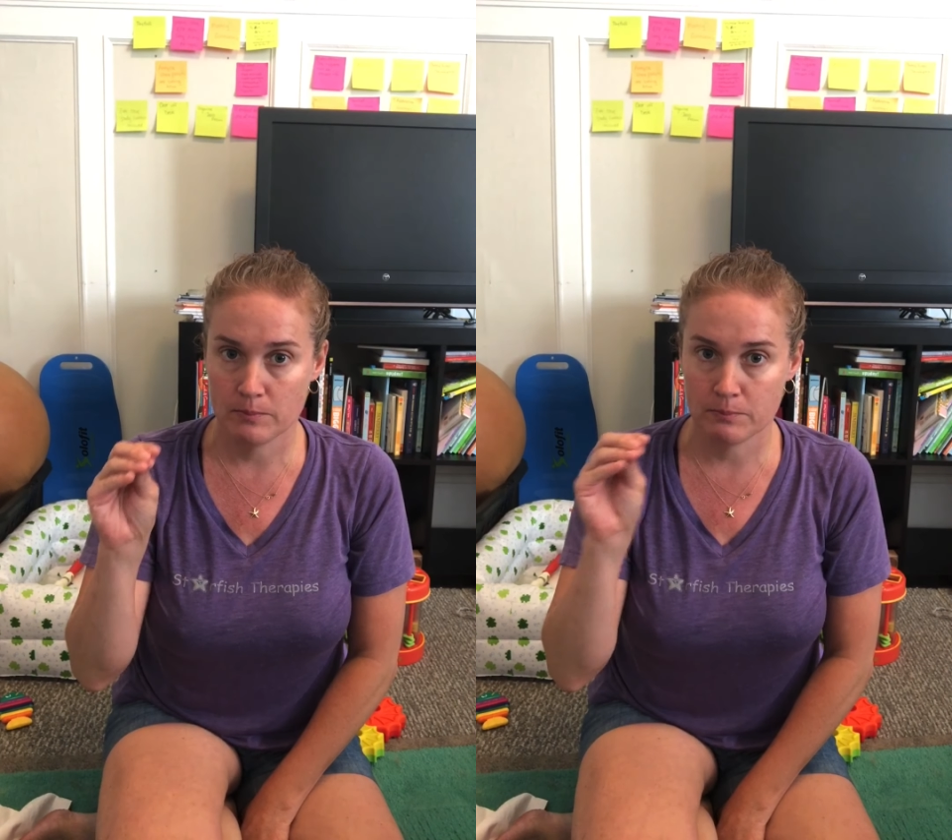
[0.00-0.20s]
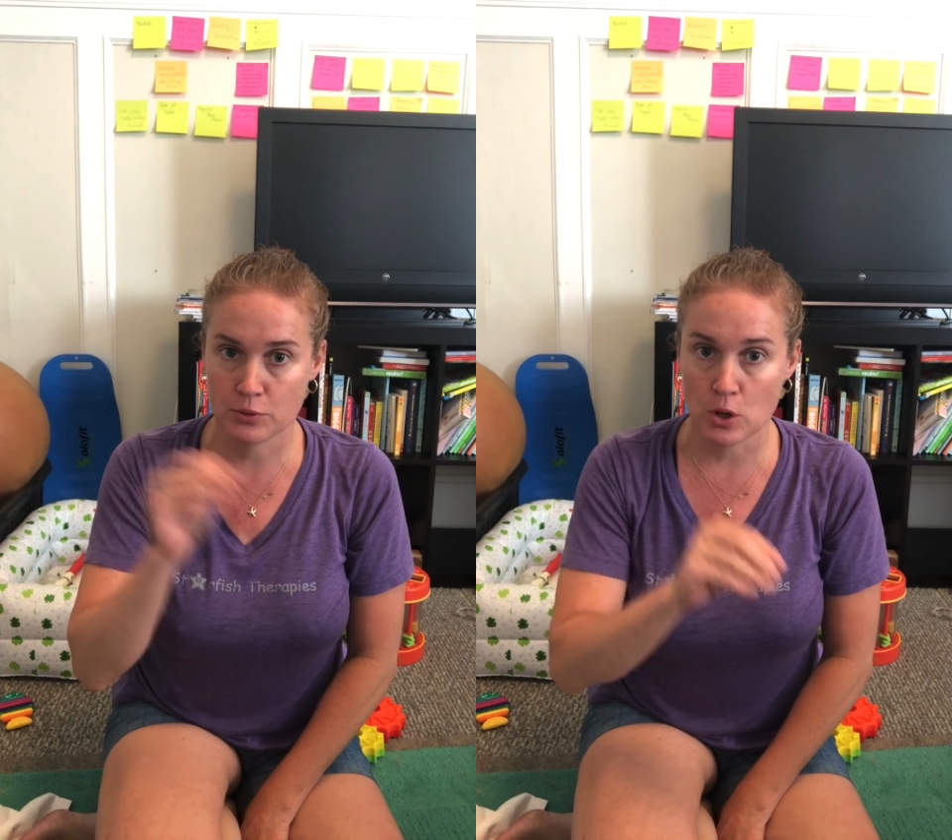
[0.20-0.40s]

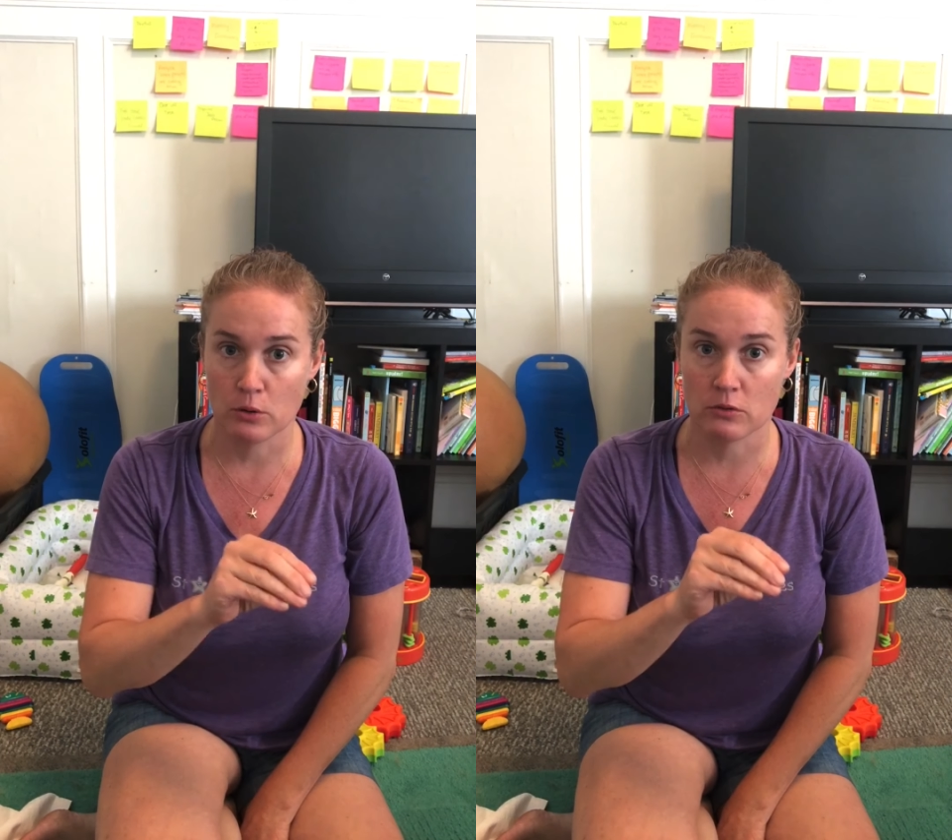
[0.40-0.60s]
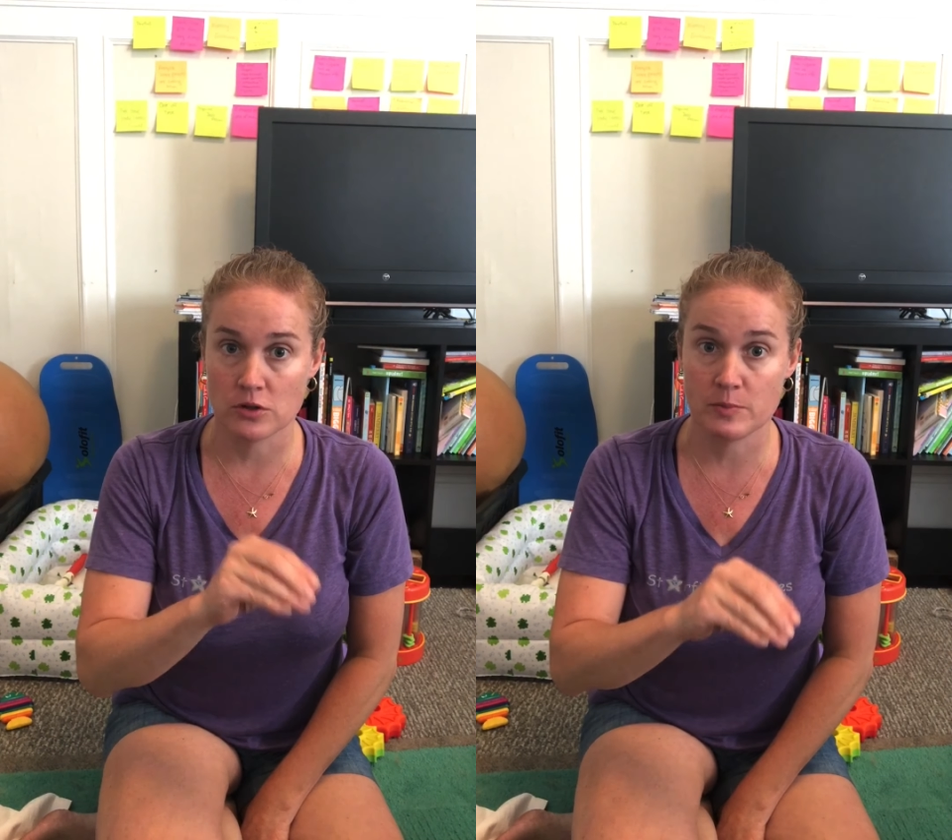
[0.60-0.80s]

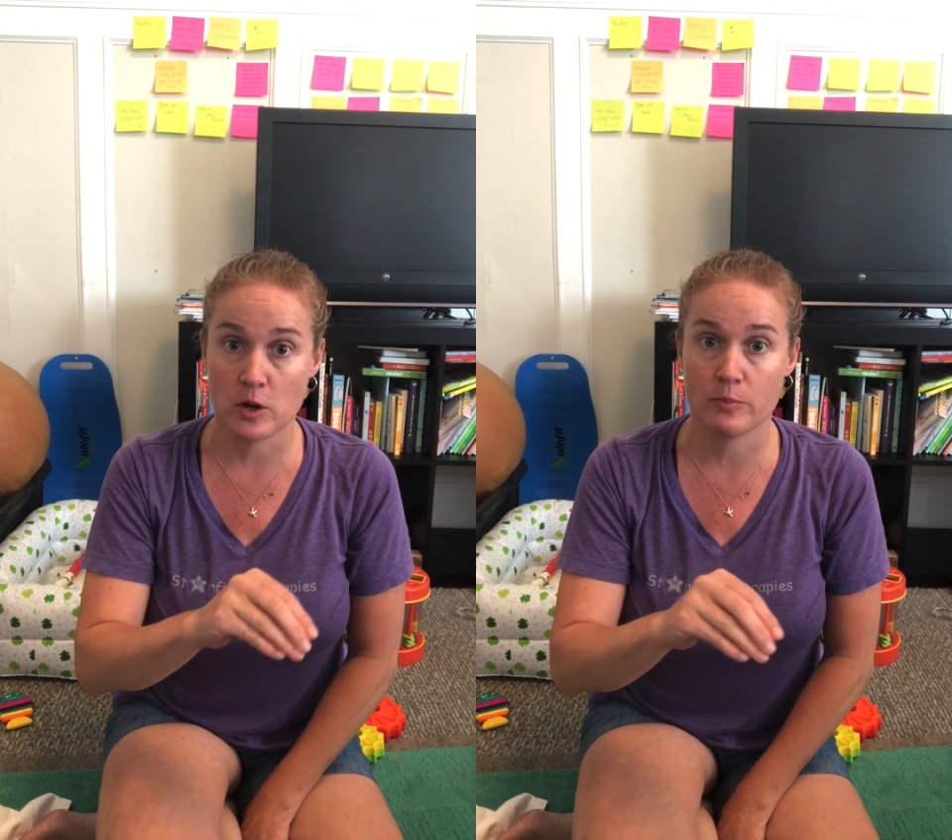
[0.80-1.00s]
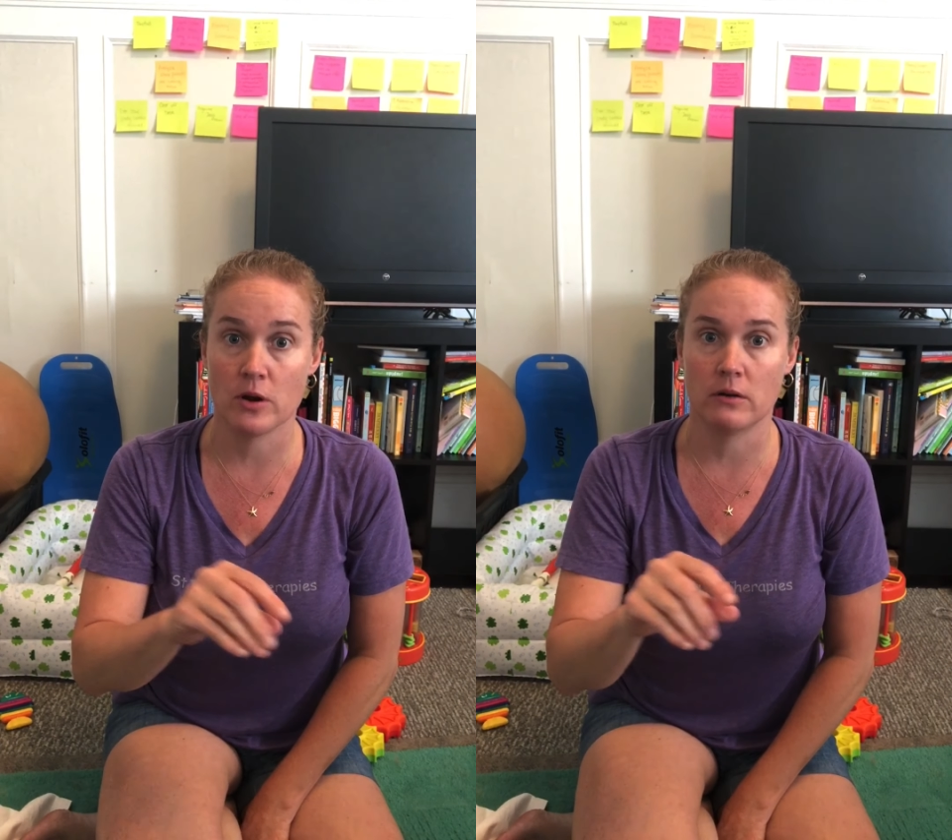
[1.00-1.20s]
gross motor
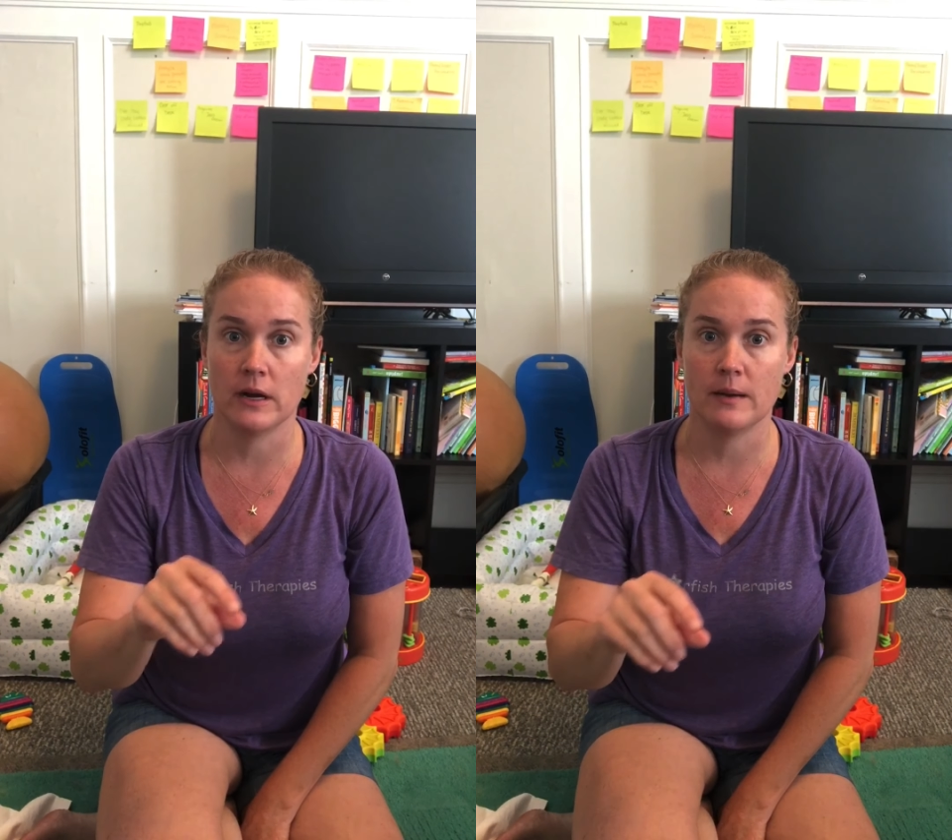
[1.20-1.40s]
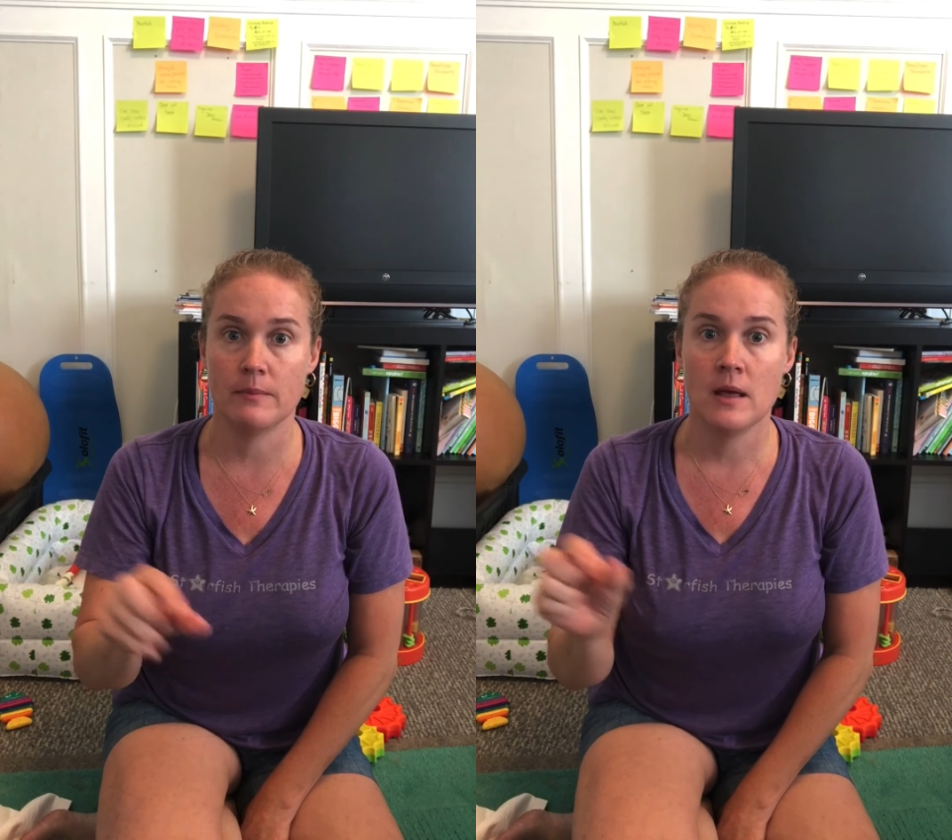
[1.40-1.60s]

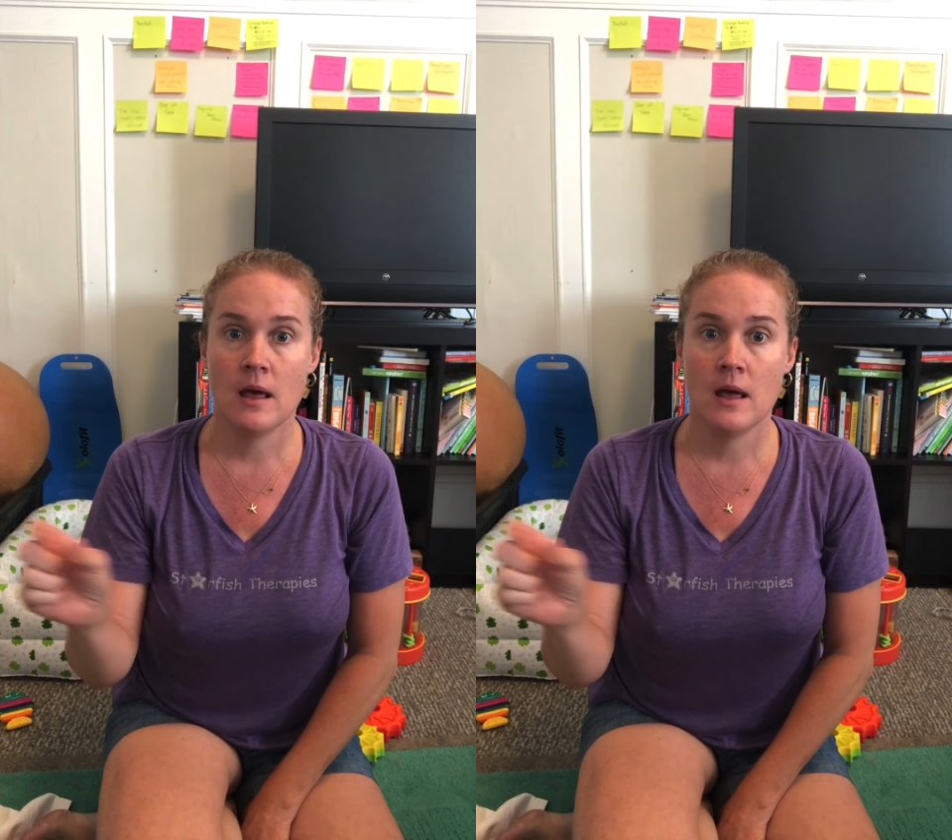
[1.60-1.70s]
program.